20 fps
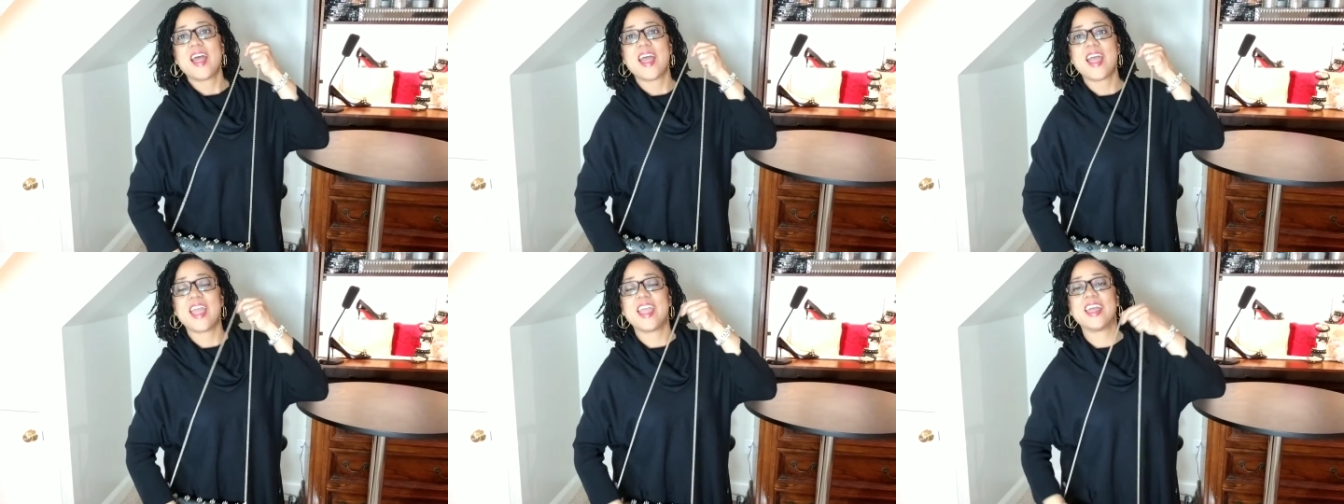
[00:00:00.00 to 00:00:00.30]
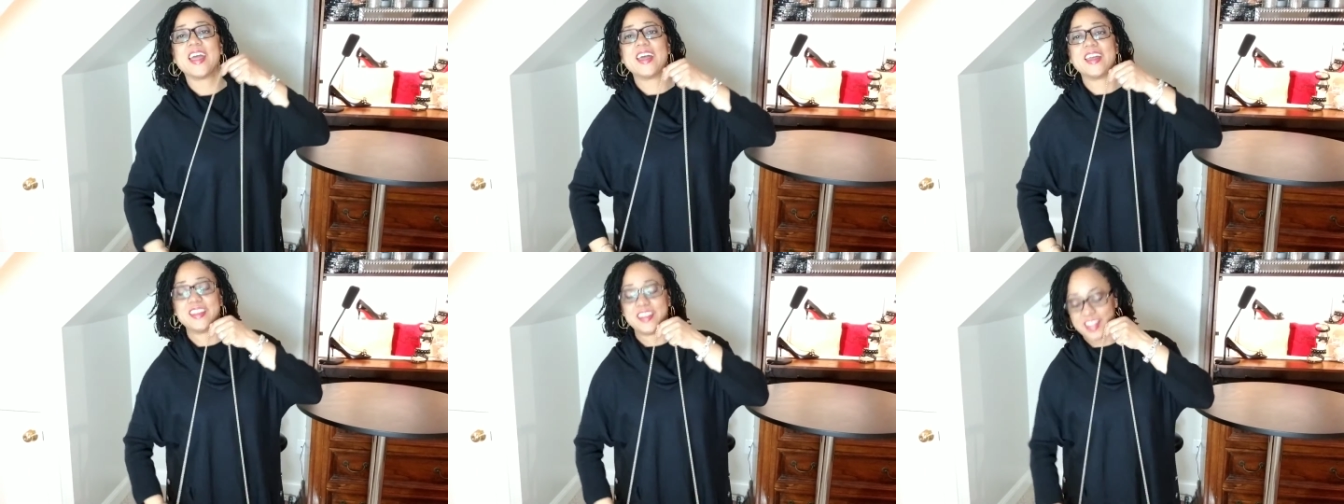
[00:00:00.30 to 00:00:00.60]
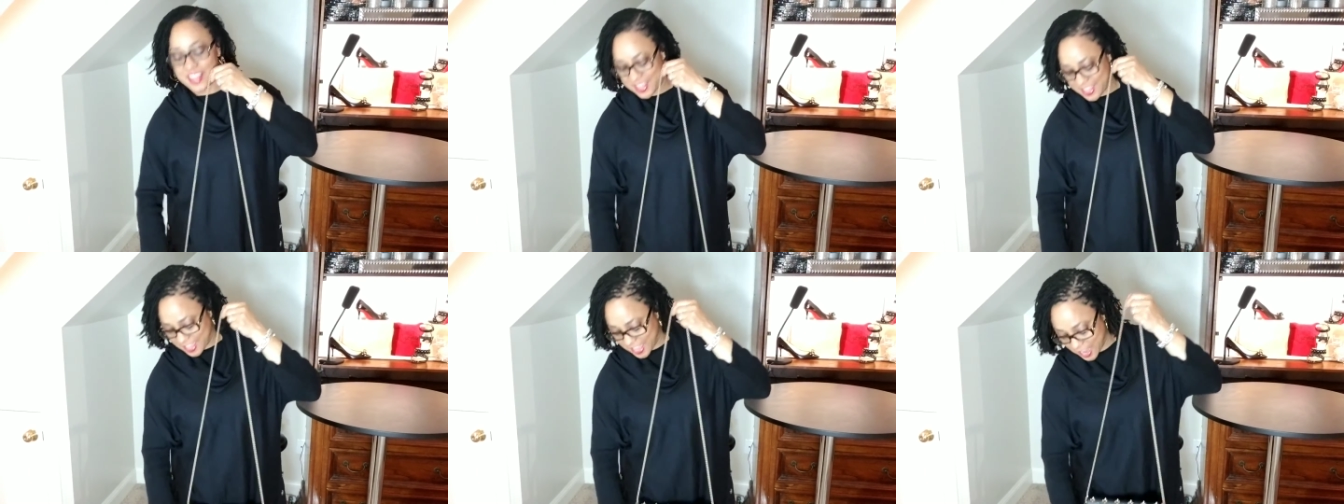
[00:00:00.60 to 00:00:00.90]
and
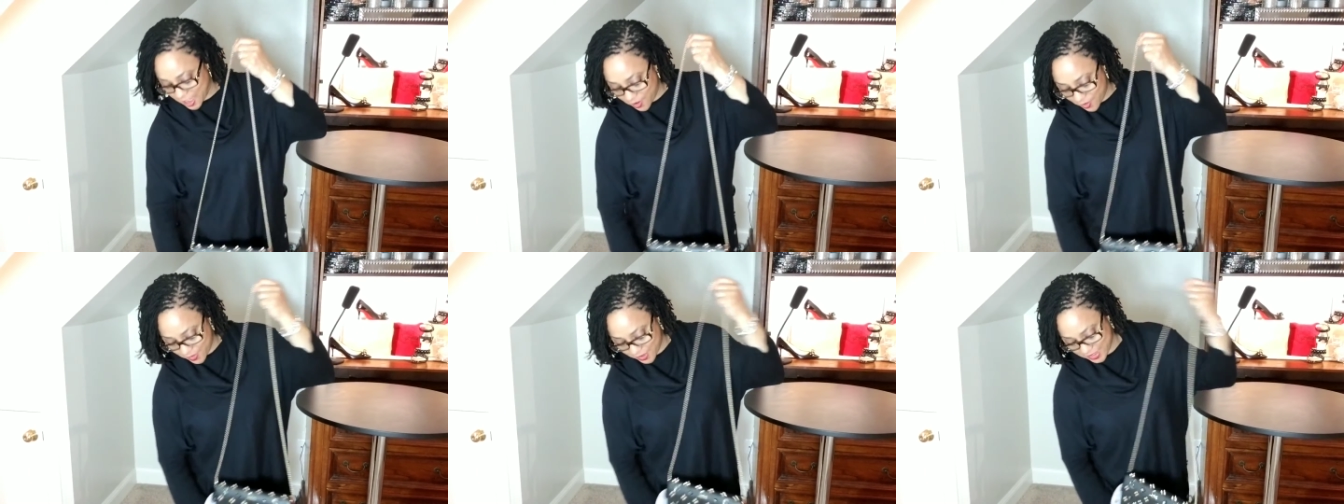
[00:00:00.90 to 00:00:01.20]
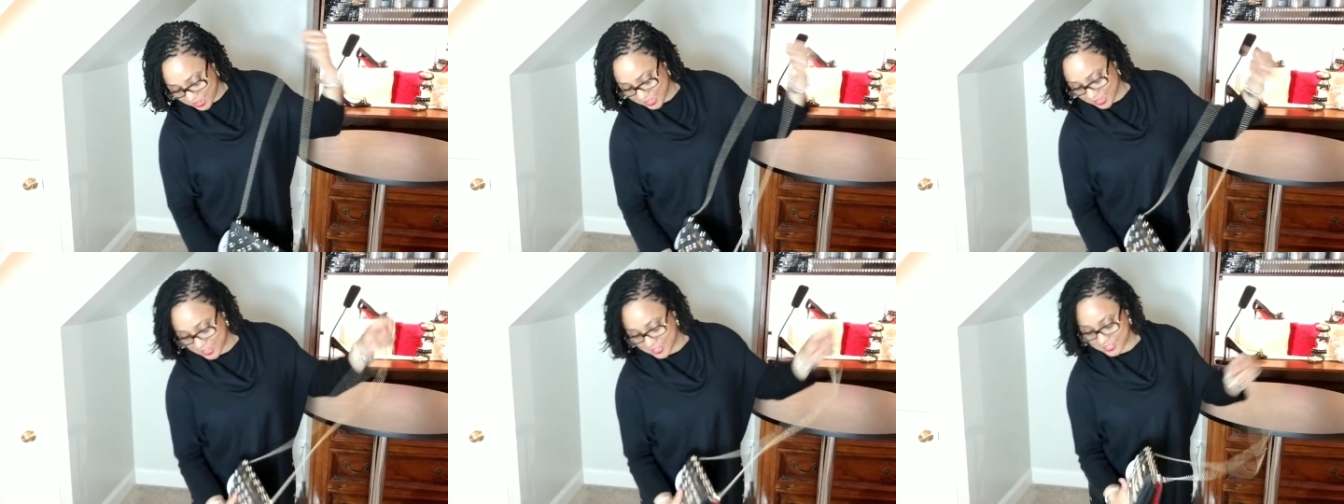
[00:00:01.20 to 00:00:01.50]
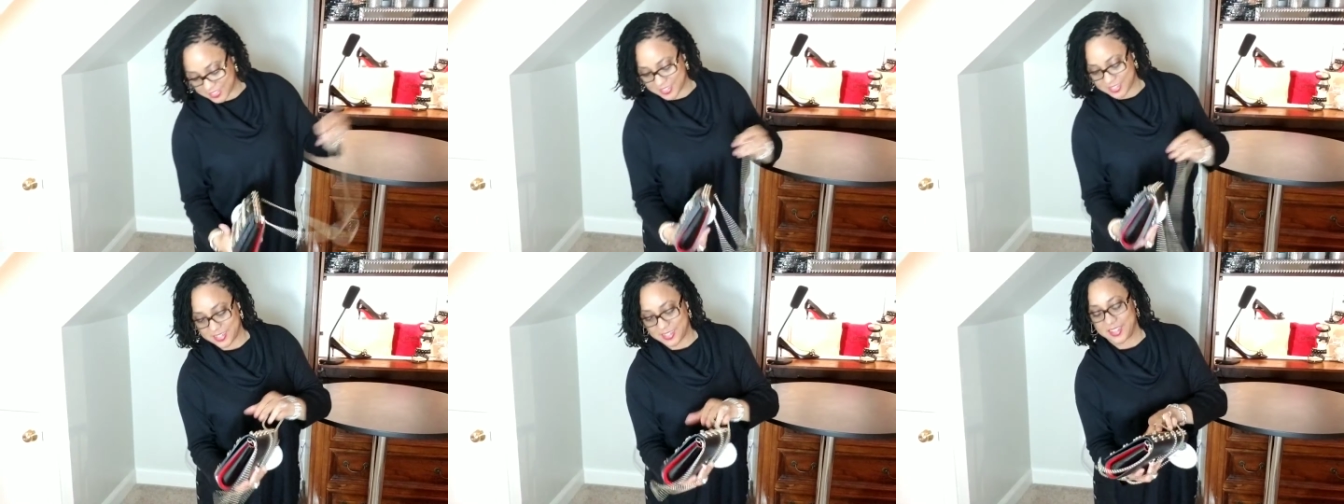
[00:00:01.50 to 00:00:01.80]
carry
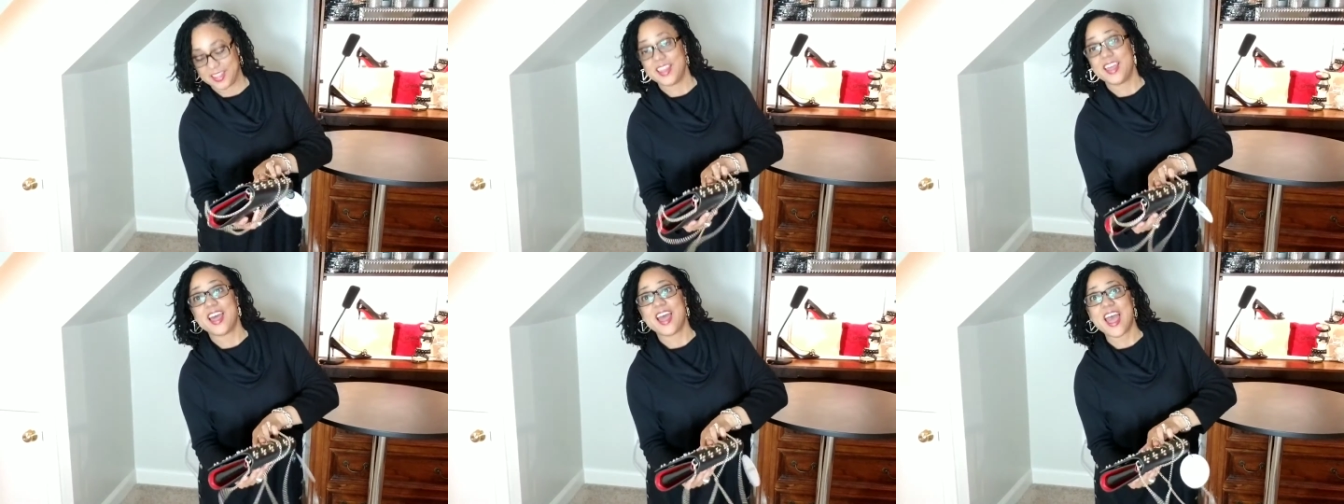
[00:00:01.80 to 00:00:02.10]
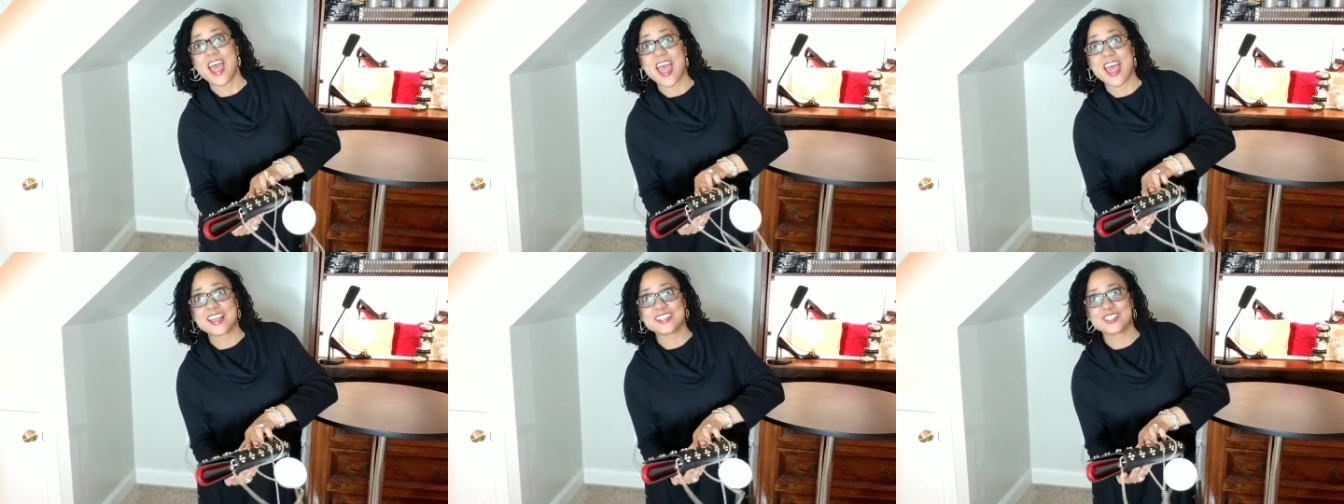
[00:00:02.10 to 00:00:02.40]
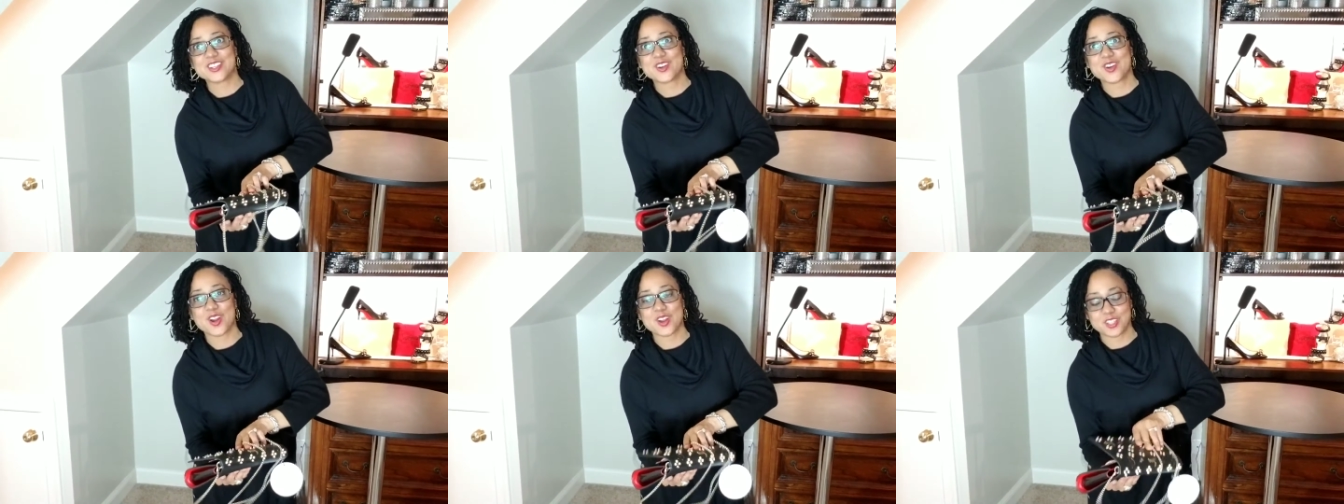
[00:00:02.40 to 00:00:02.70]
it as
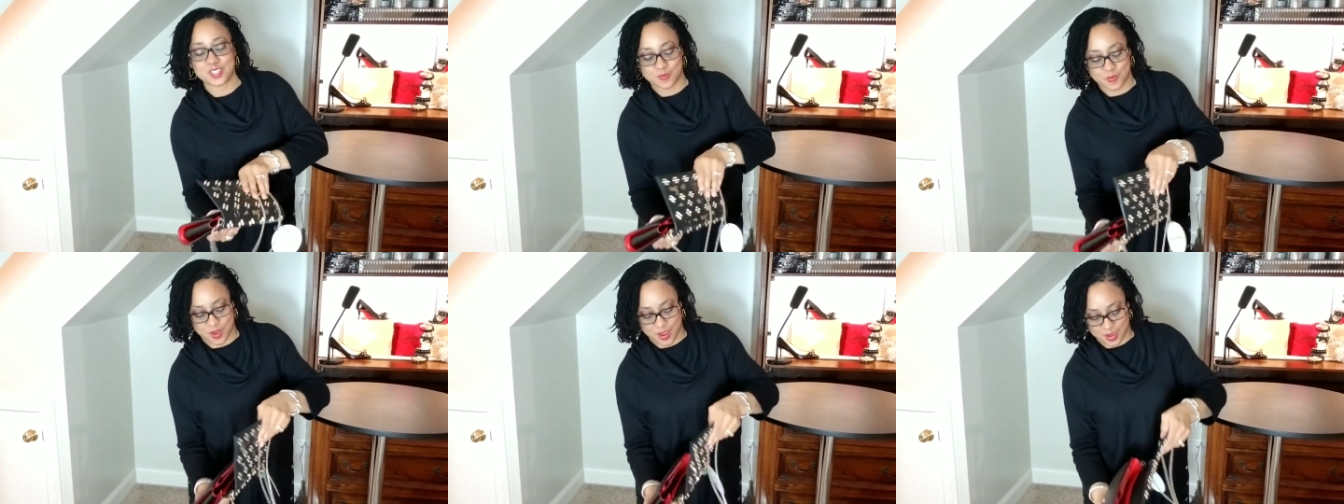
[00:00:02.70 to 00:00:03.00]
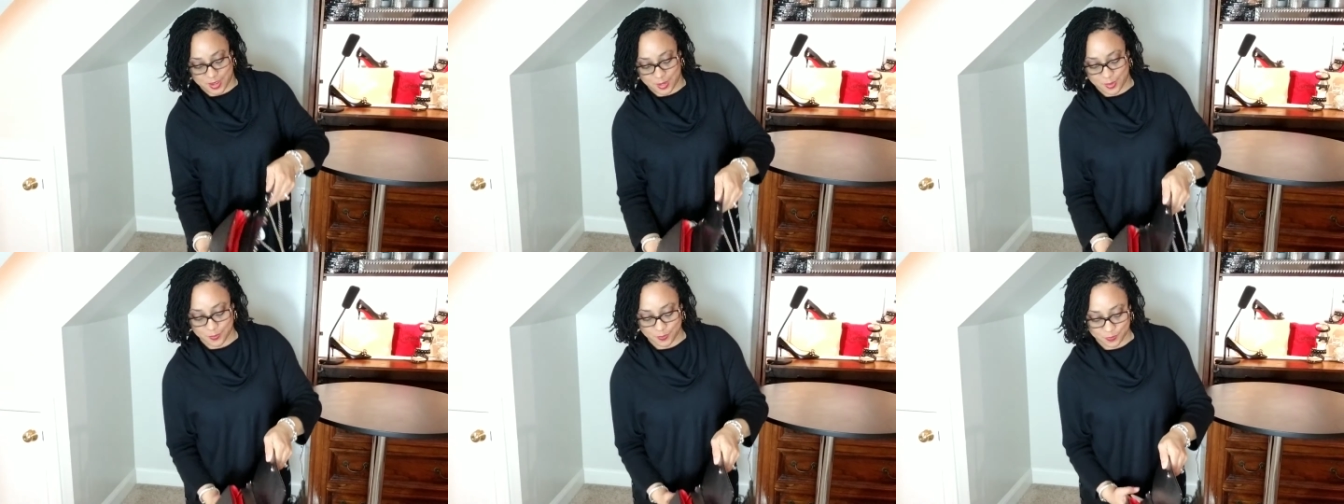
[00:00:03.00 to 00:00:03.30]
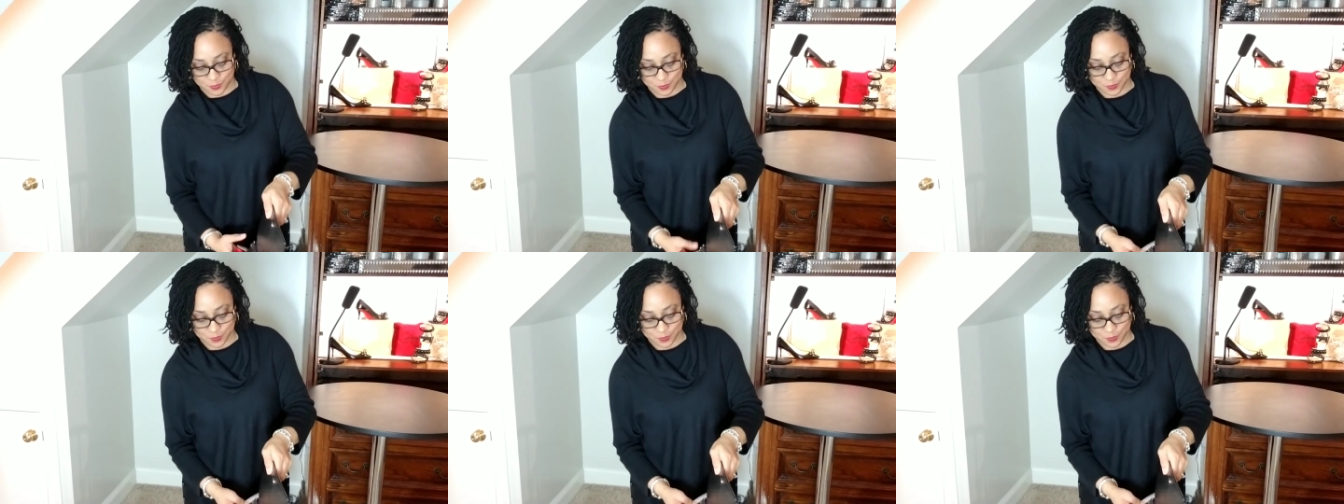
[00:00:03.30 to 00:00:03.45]
a crossbody.